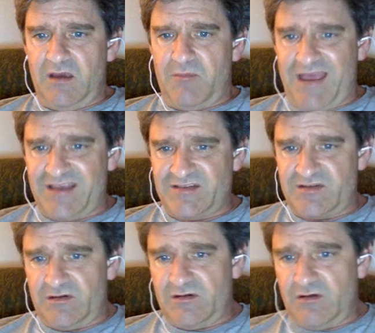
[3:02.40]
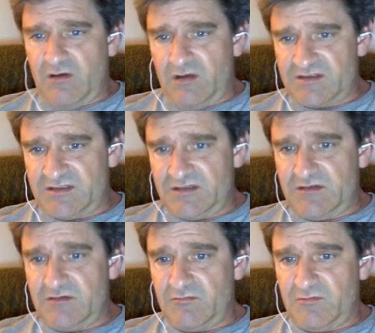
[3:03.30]
Pastor Austin
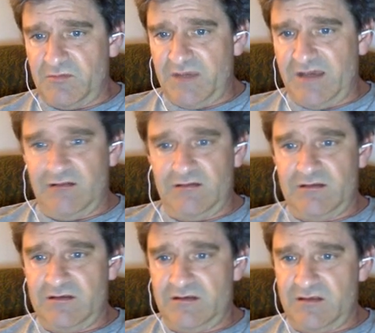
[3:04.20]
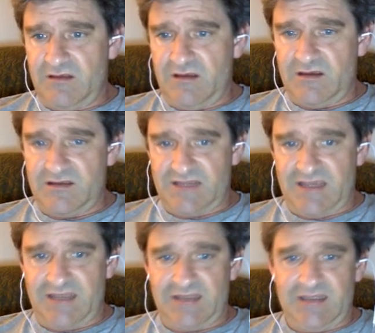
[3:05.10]
Rommel
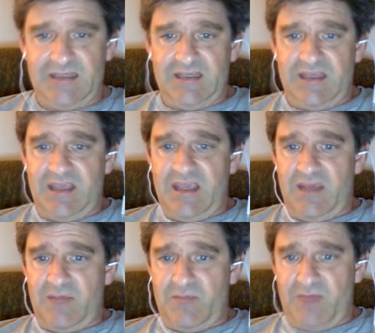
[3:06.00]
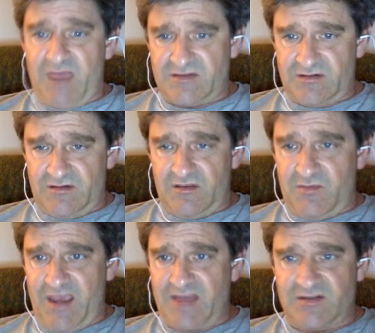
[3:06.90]
said, and the
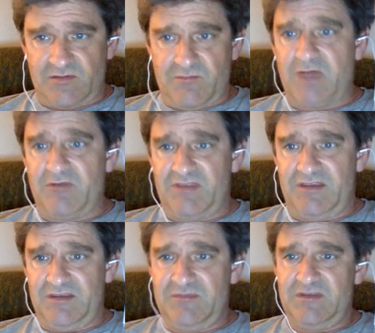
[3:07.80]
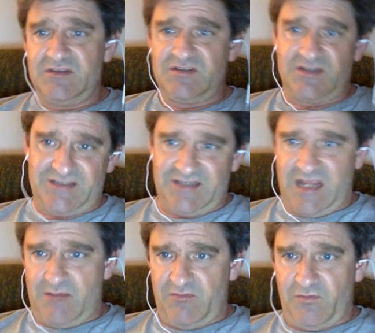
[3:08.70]
pastor met with him just the
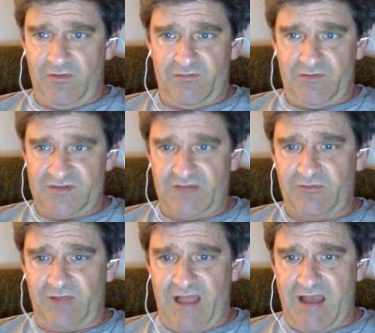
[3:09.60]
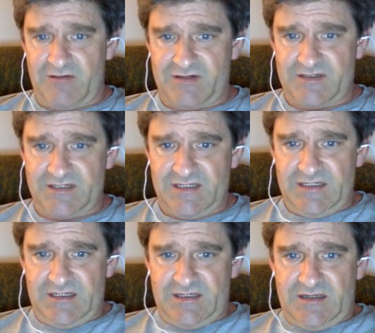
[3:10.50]
day before for several hours,
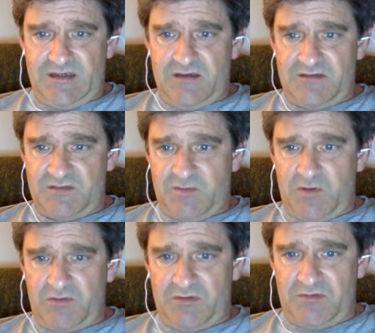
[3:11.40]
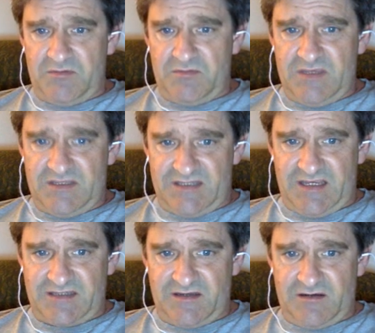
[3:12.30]
and spoke with him, it
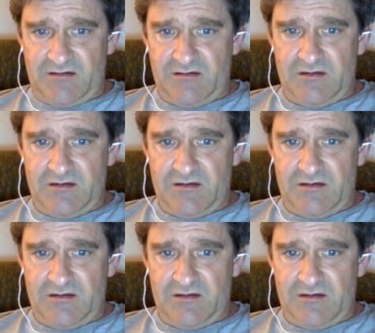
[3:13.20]
says here.